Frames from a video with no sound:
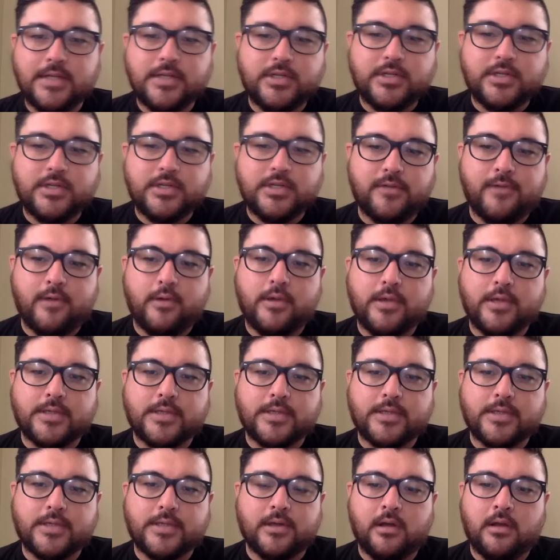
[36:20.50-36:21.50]
stage. You
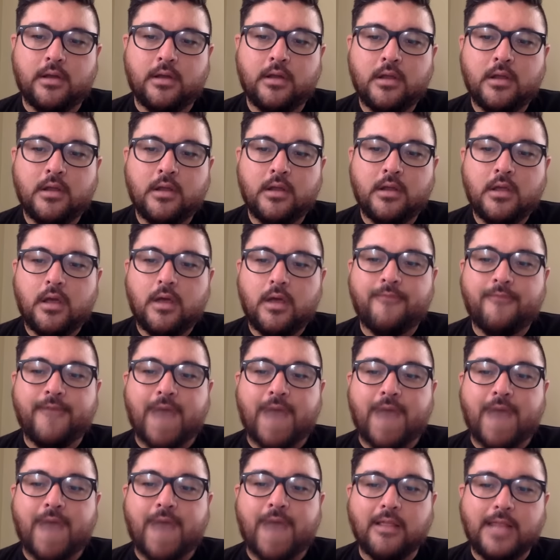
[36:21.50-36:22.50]
focus on
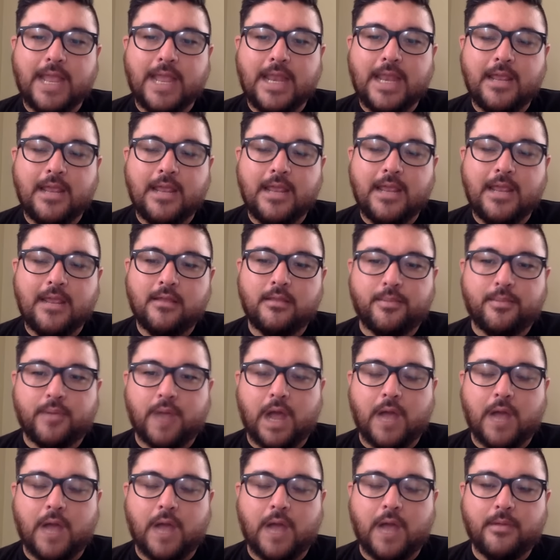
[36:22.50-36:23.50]
validating
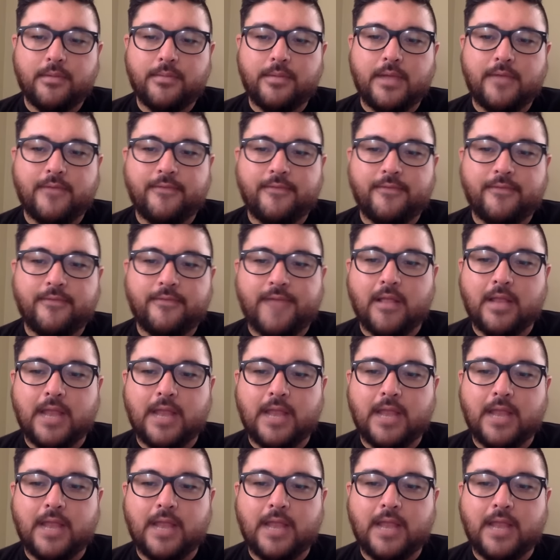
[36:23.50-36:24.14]
the problem,